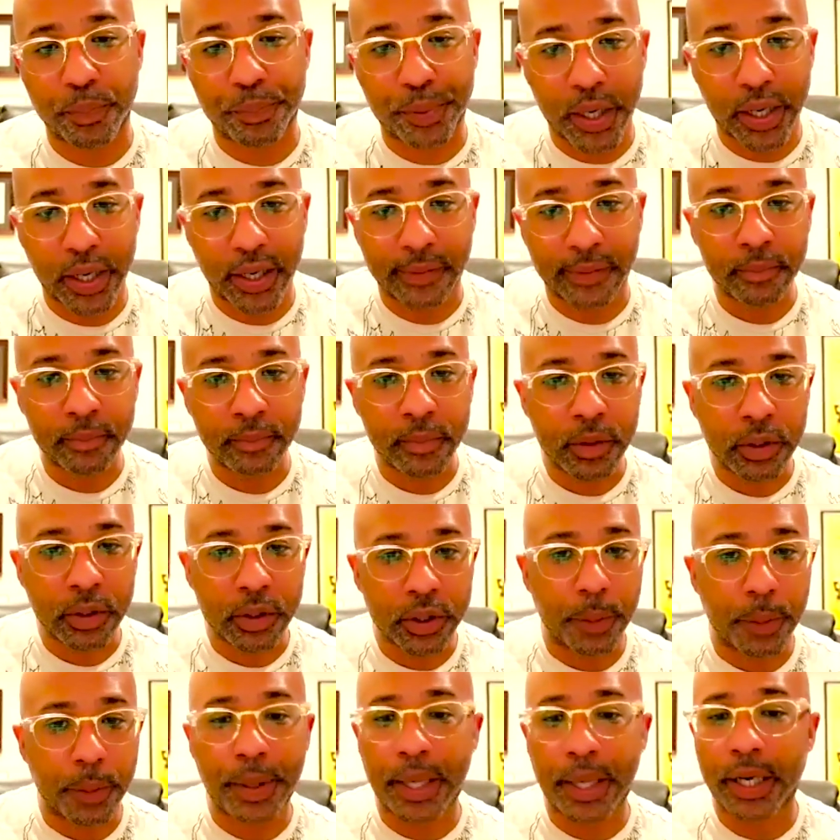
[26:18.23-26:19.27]
But
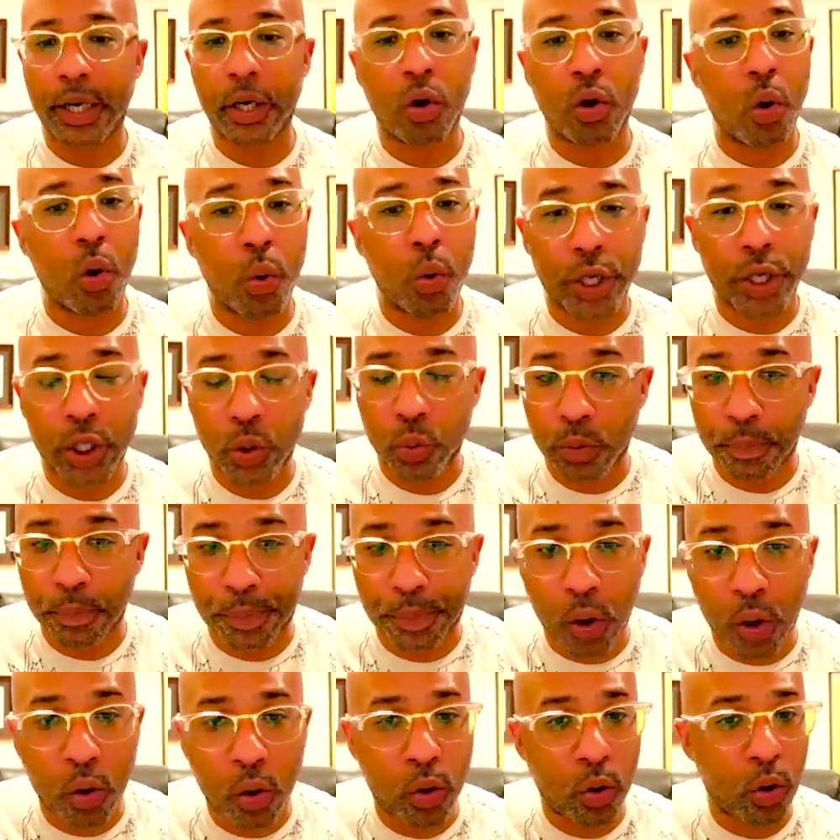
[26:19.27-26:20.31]
depending on where you were
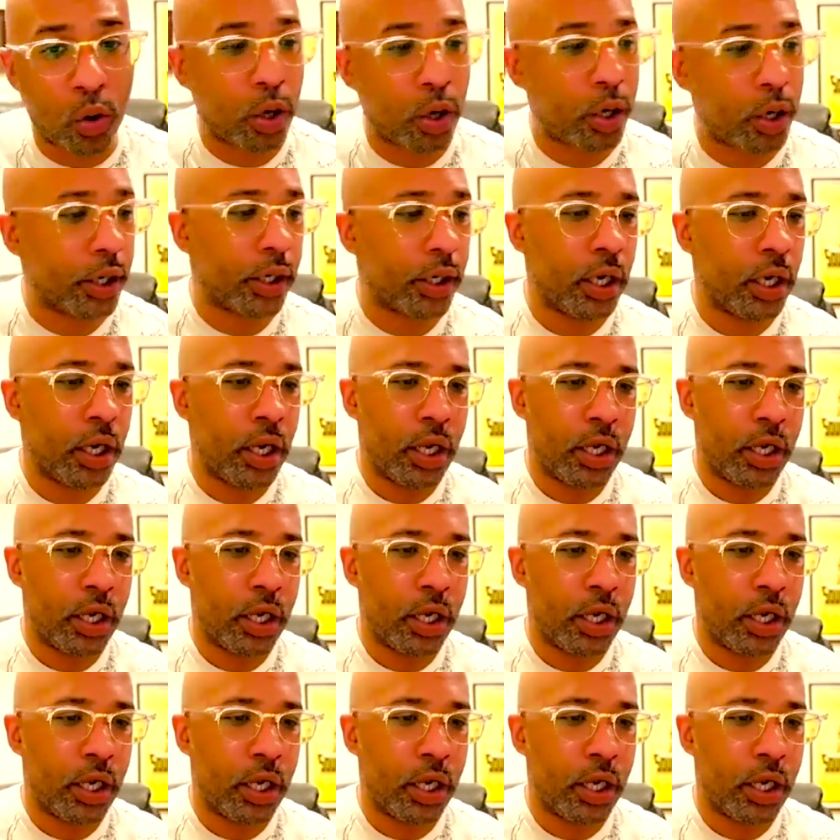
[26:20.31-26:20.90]
born,